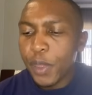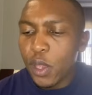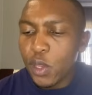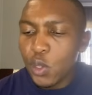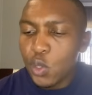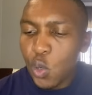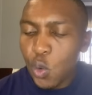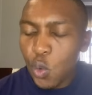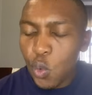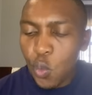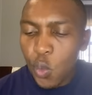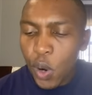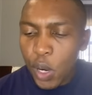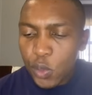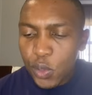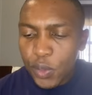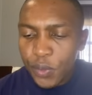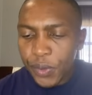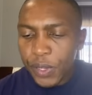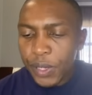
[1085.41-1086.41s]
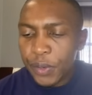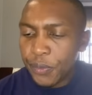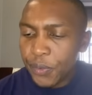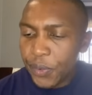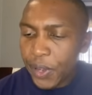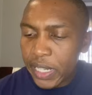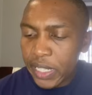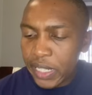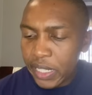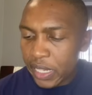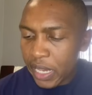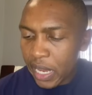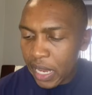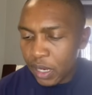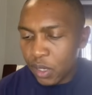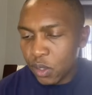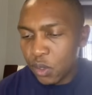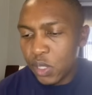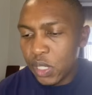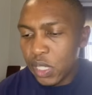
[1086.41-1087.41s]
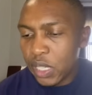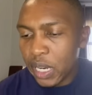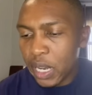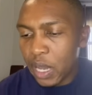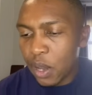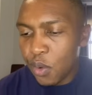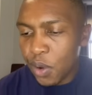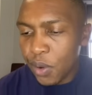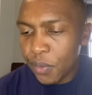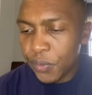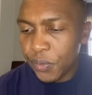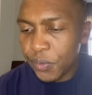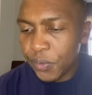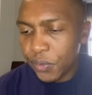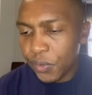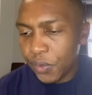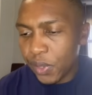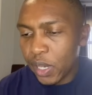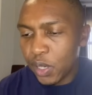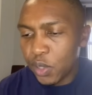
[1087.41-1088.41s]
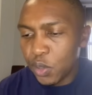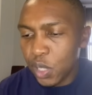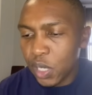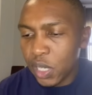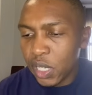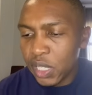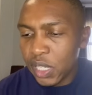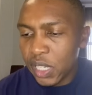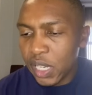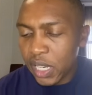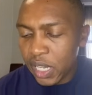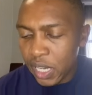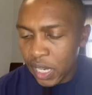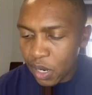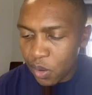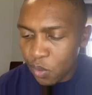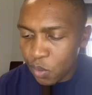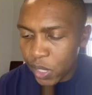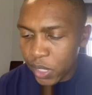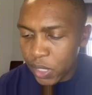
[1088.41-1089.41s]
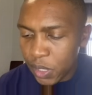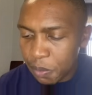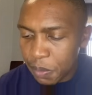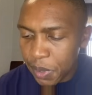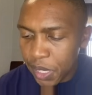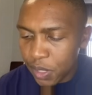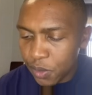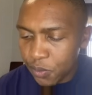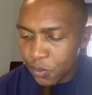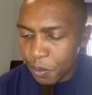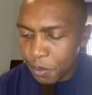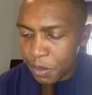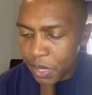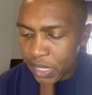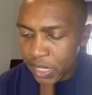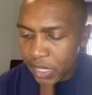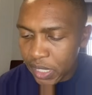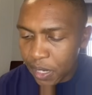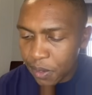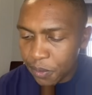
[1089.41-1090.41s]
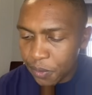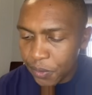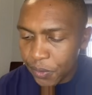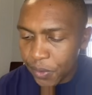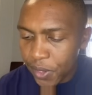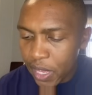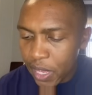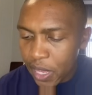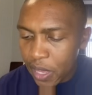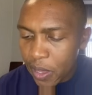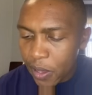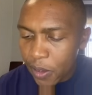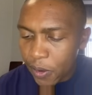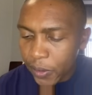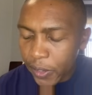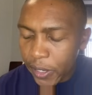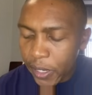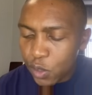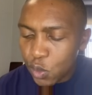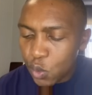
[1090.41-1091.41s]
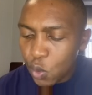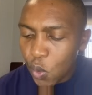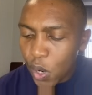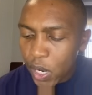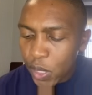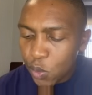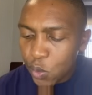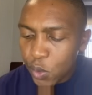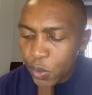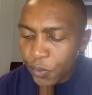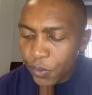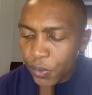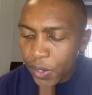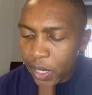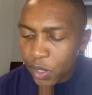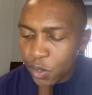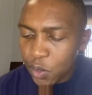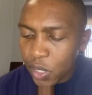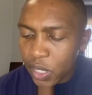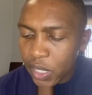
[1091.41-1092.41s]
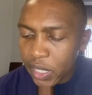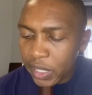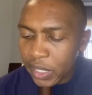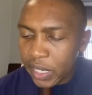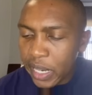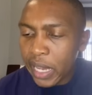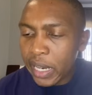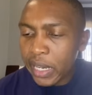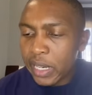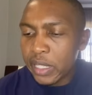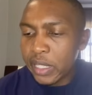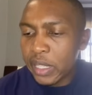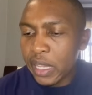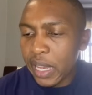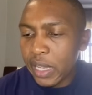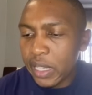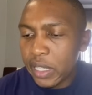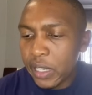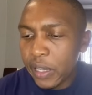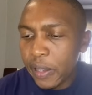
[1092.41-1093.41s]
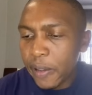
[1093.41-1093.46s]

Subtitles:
So what we've in fact done, you see now I've actually taken away space for myself. Okay, so what we've actually done is that